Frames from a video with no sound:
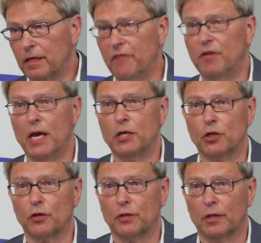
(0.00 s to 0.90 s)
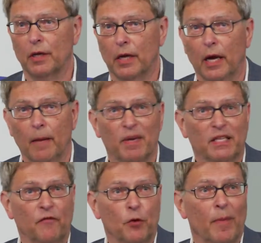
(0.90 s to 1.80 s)
deviations.
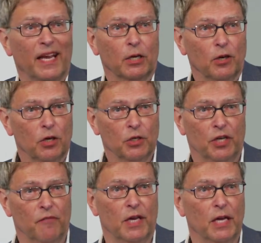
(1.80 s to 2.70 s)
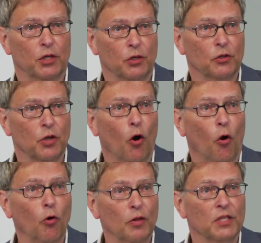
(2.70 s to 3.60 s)
But if you make large deviations,
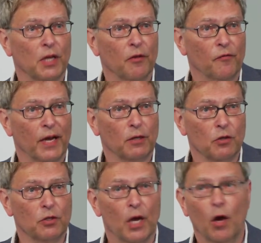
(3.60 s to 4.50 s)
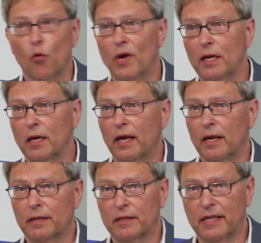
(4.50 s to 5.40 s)
all these other factors will
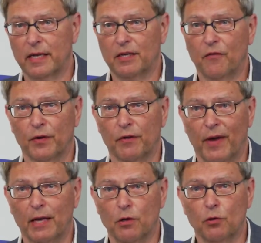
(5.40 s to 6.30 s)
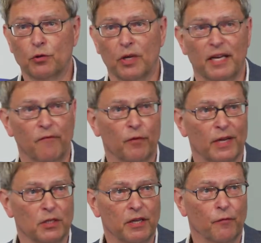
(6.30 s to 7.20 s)
take different values and
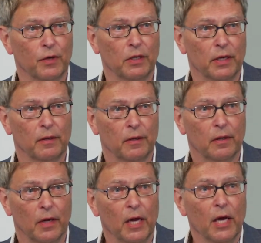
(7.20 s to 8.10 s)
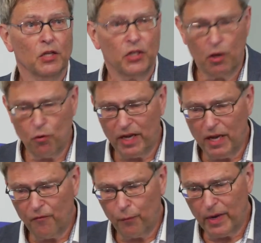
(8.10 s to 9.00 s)
influence differently. So
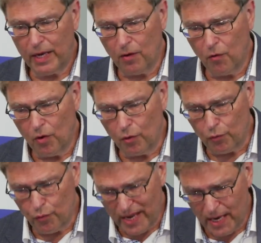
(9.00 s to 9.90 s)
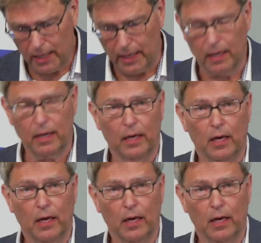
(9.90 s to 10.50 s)
if we really